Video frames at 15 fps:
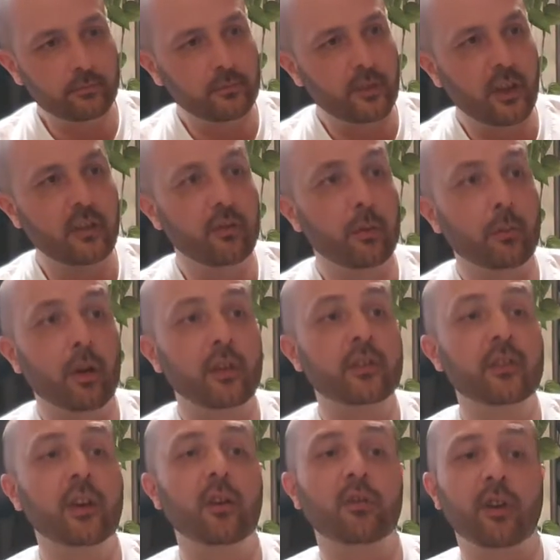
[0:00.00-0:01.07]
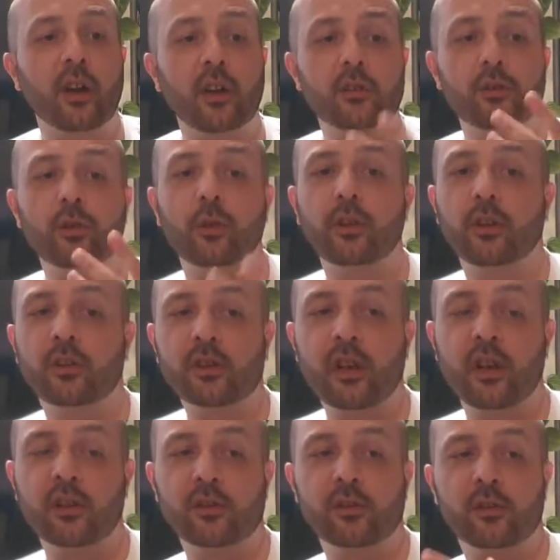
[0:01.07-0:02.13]
even myself, I enjoy the
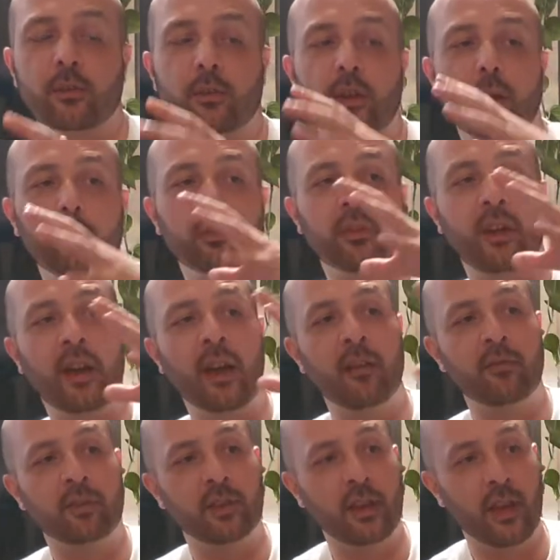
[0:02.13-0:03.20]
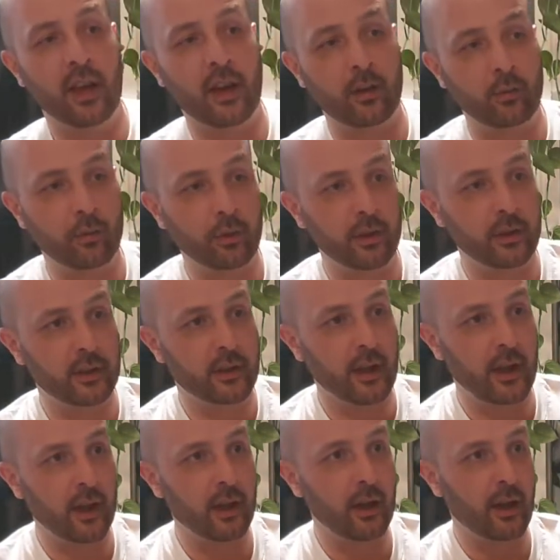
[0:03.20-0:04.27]
change to be able to have an aeroid
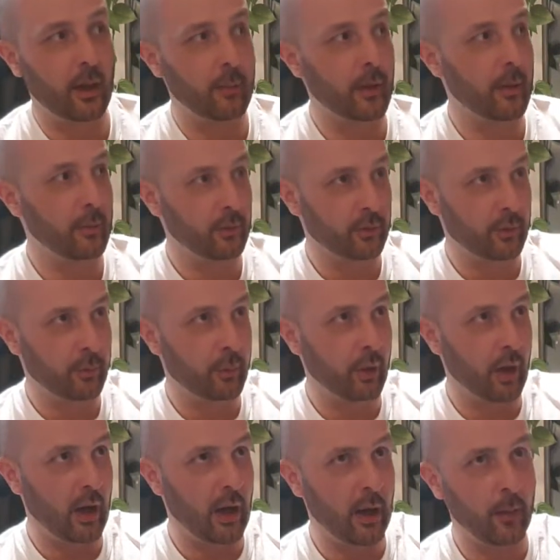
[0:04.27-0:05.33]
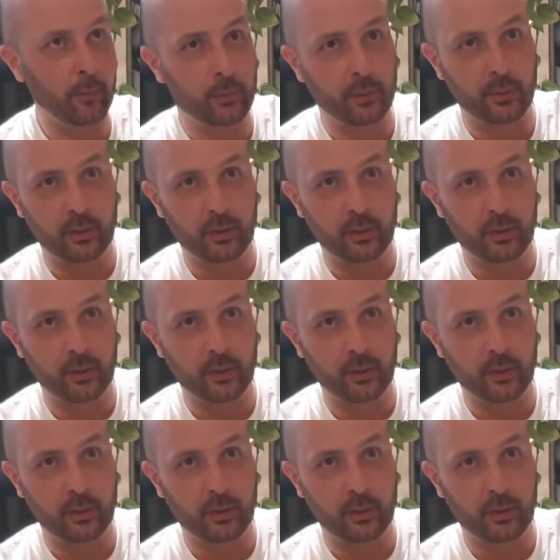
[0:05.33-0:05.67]
that I'm able to put up